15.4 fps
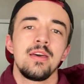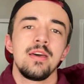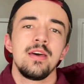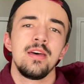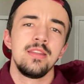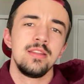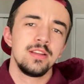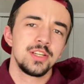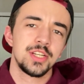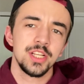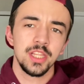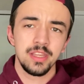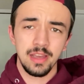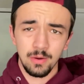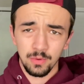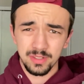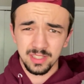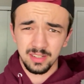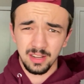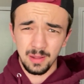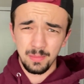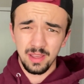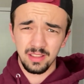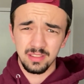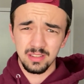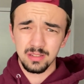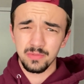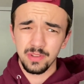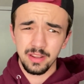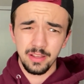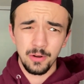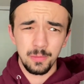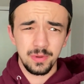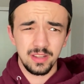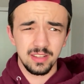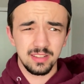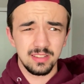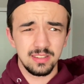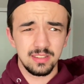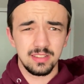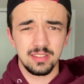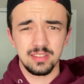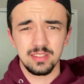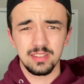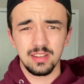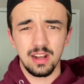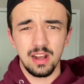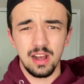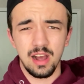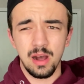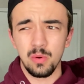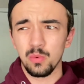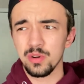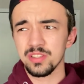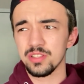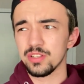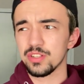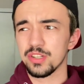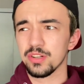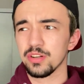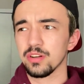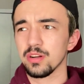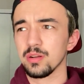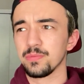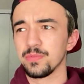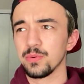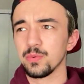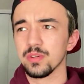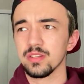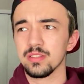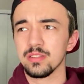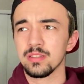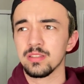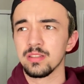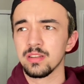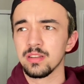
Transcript: Initially, I wasn't gonna make this video because I wasn't sure if it was